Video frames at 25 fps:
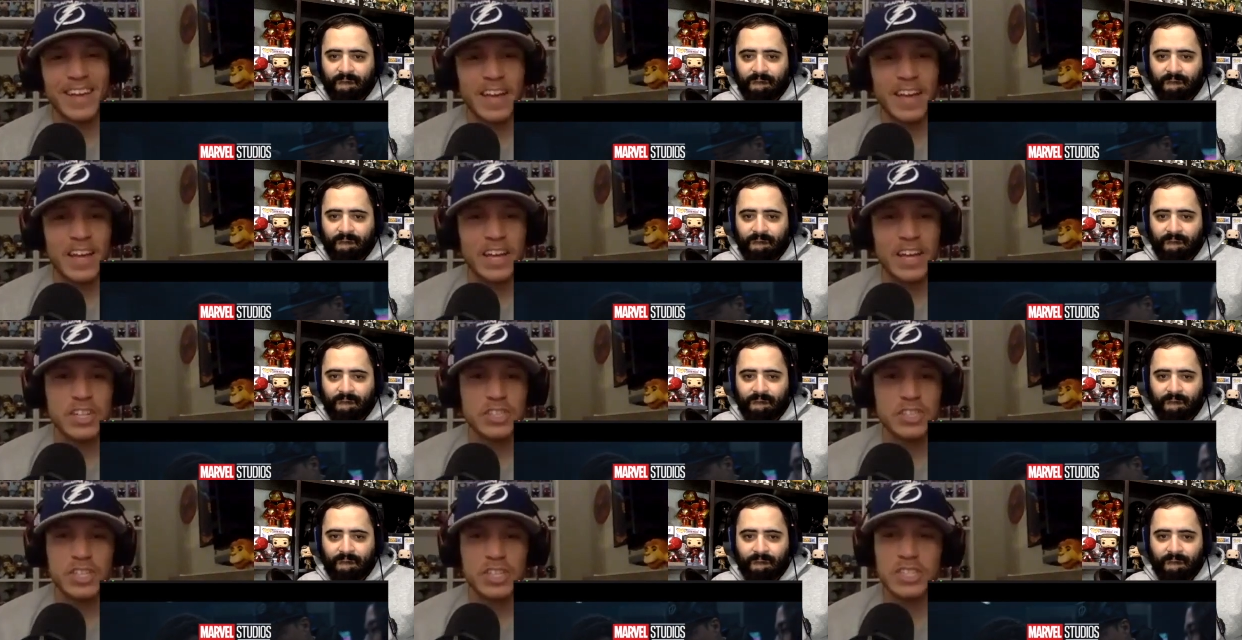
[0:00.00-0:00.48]

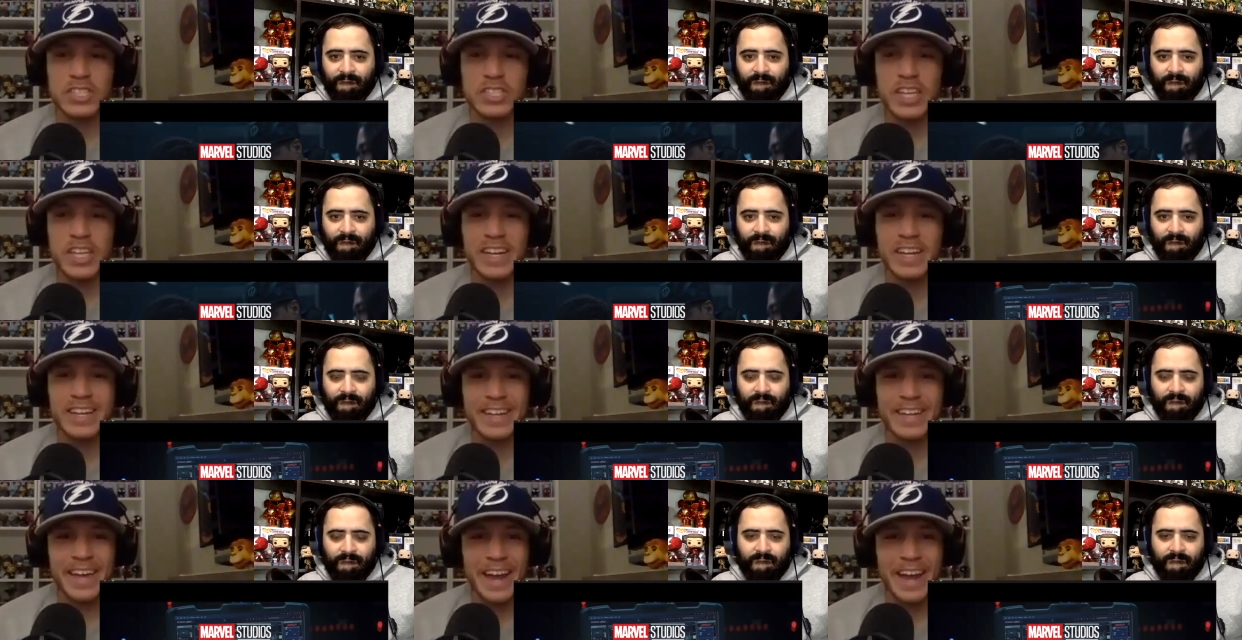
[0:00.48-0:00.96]
Speaker 1: she just
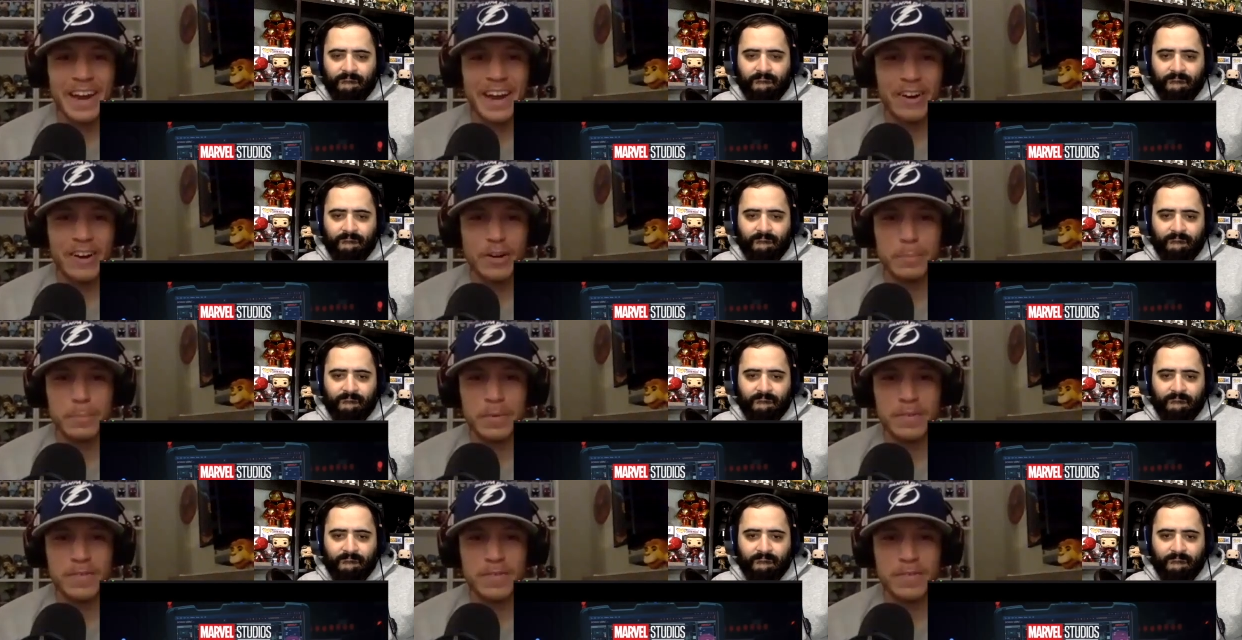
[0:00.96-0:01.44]
didn't care
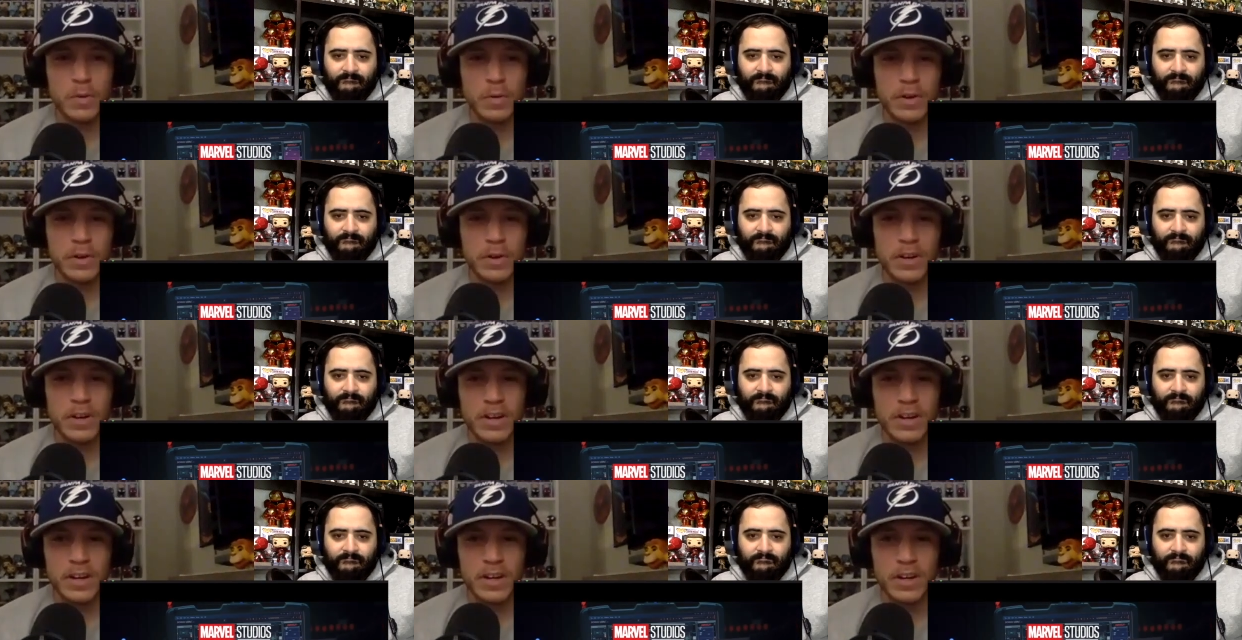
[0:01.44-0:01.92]
before.
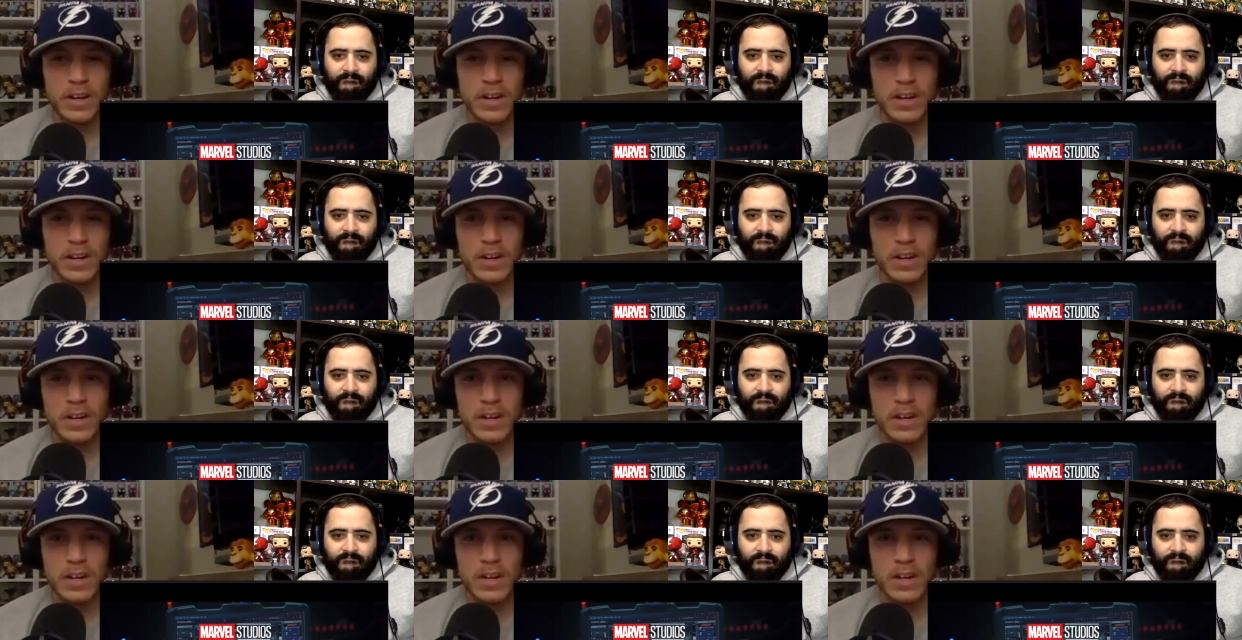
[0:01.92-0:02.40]

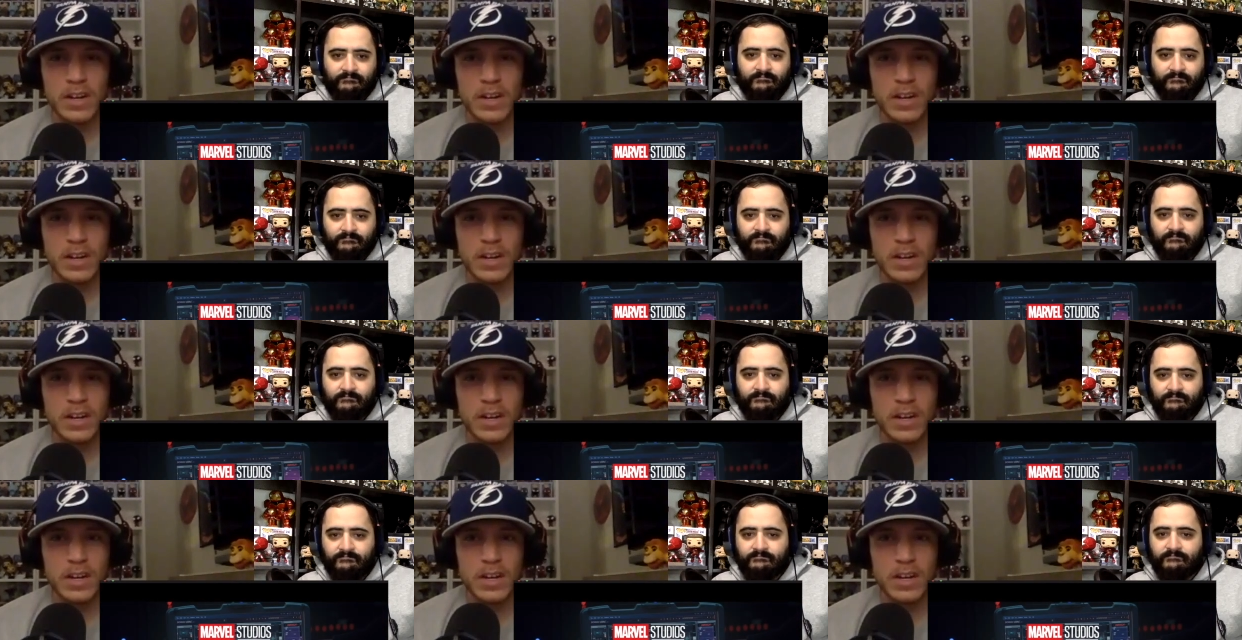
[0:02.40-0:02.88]

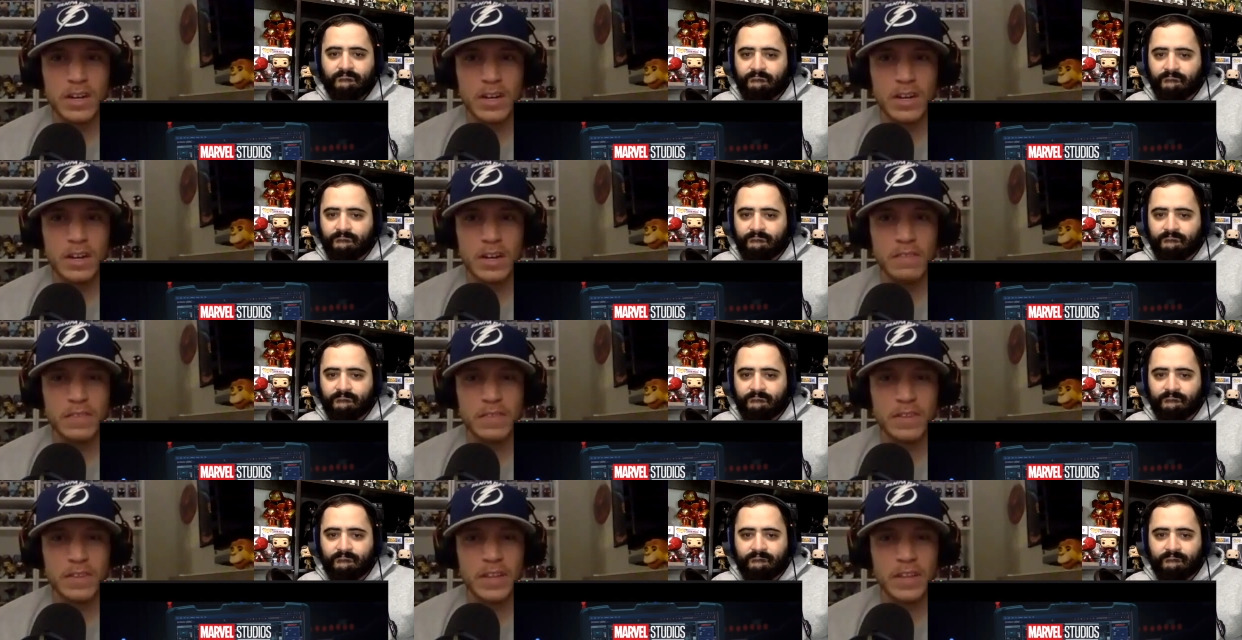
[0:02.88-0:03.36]
Mm-hmm. I
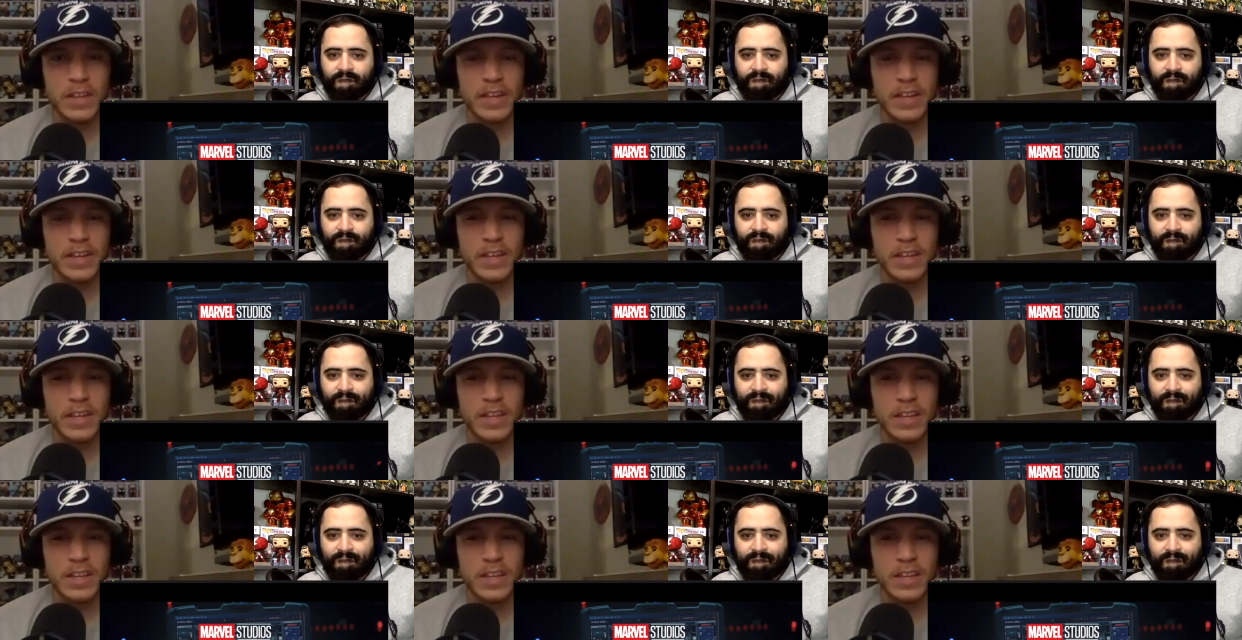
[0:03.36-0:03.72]
feel mm-hmm. like.